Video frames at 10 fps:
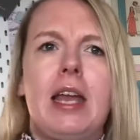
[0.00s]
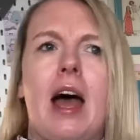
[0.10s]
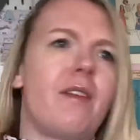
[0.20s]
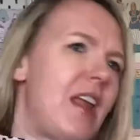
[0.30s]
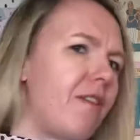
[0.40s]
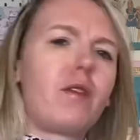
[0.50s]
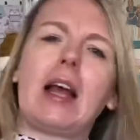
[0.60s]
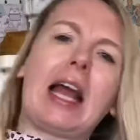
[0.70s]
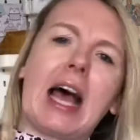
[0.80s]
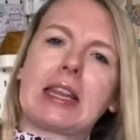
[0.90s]
Now I've never
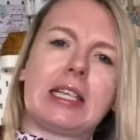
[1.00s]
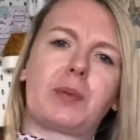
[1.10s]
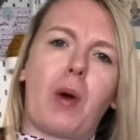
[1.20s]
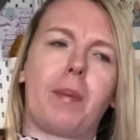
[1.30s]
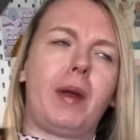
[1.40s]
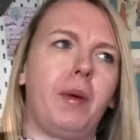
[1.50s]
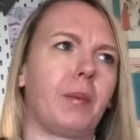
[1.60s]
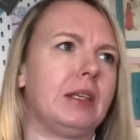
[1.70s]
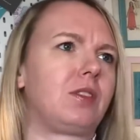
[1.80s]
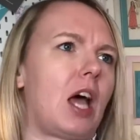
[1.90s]
really had this problem
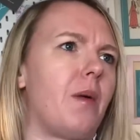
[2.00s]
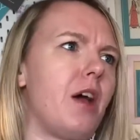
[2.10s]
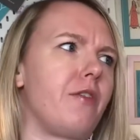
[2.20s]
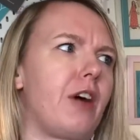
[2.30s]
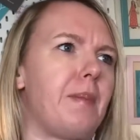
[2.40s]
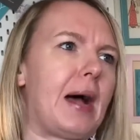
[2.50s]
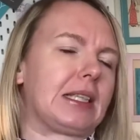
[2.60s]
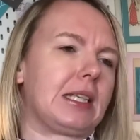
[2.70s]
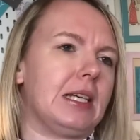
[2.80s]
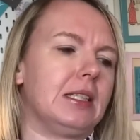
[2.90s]
with Sew Over It
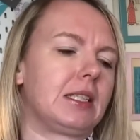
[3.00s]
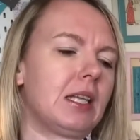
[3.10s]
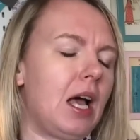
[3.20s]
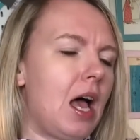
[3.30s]
patterns,